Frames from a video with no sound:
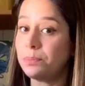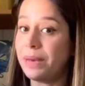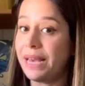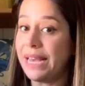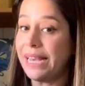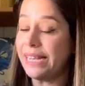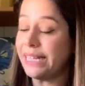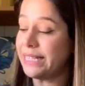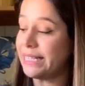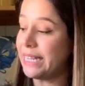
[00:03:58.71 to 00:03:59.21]

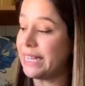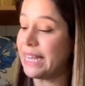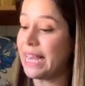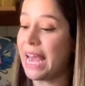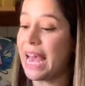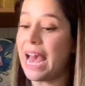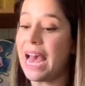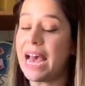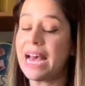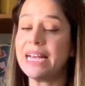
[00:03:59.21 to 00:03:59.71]
painting
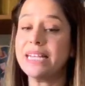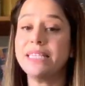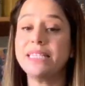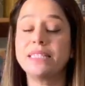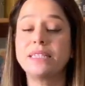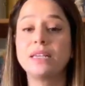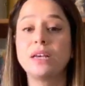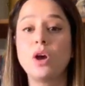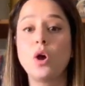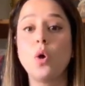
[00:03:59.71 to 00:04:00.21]

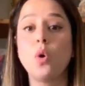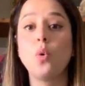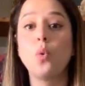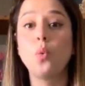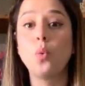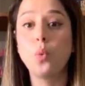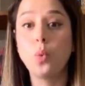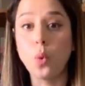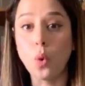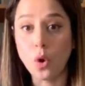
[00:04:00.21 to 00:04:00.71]
has
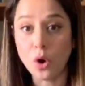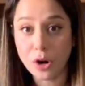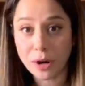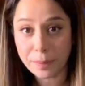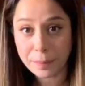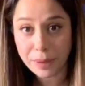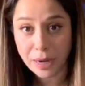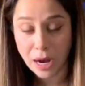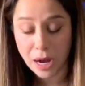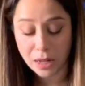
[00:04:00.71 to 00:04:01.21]

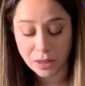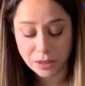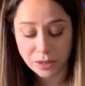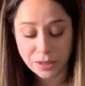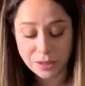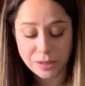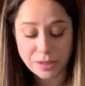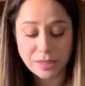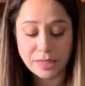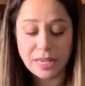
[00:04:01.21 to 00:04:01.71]
warm
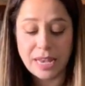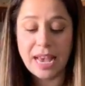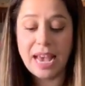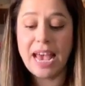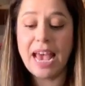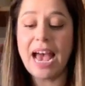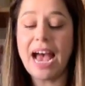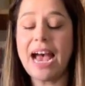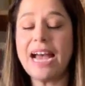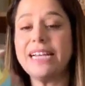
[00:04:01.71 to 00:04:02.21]
colors.
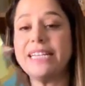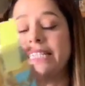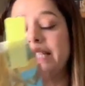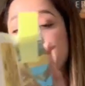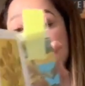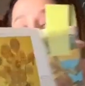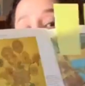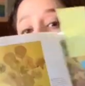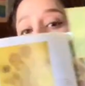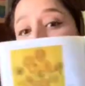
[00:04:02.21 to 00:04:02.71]
I
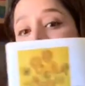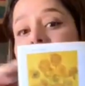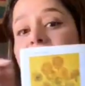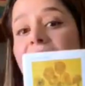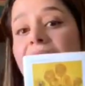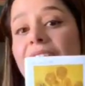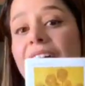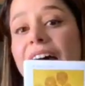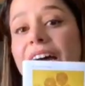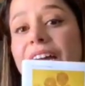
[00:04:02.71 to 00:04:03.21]
see a
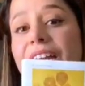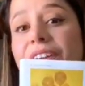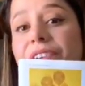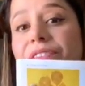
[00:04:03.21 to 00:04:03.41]
lot